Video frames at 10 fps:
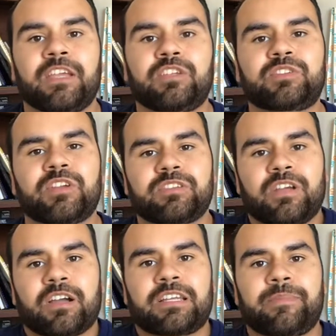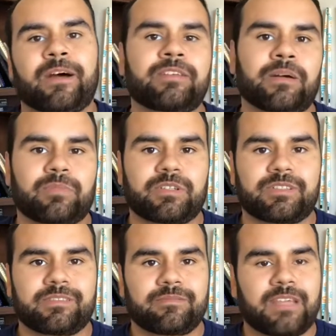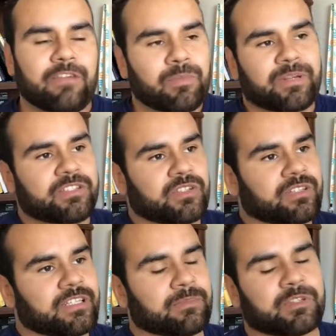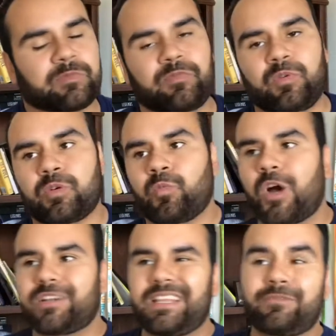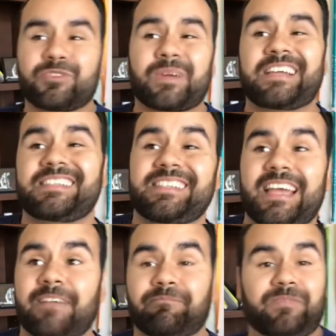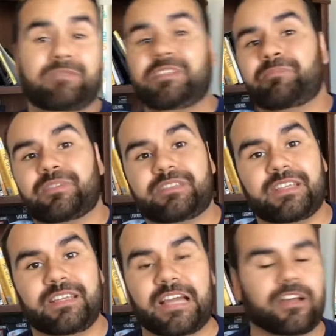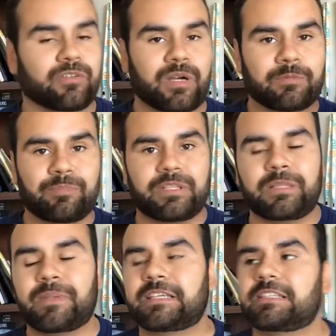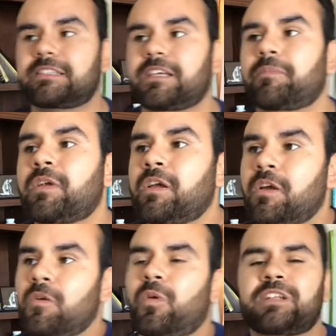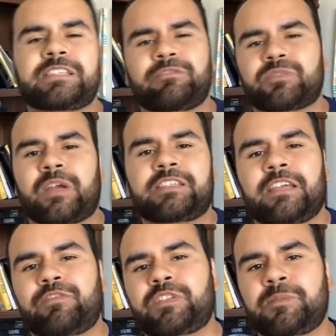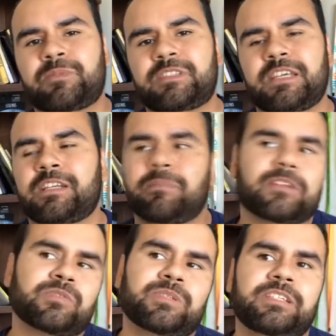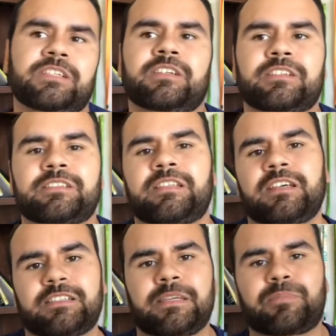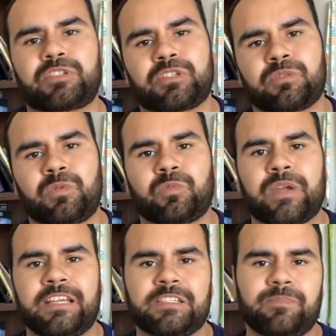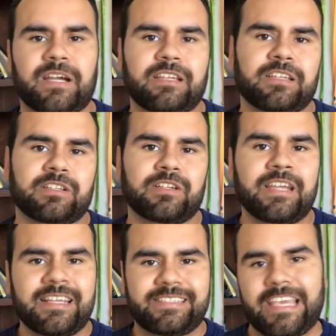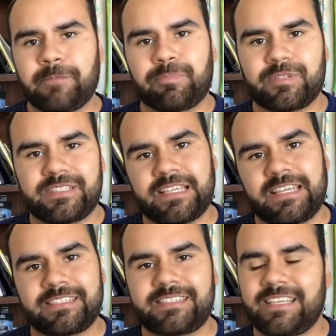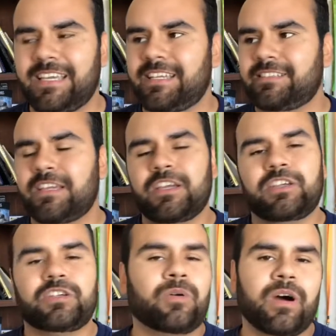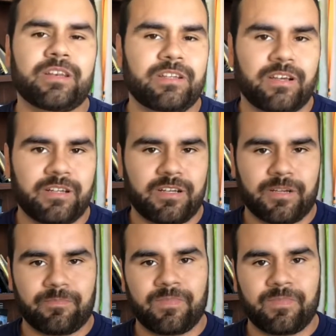You start talking about numbers. Everybody's heard the numbers before. Water levels rising at 15%. I don't know, I'm completely making this up. Water levels rising at 15%. In about 20 years, the temperature will raise by another 10%, and go on and on and on.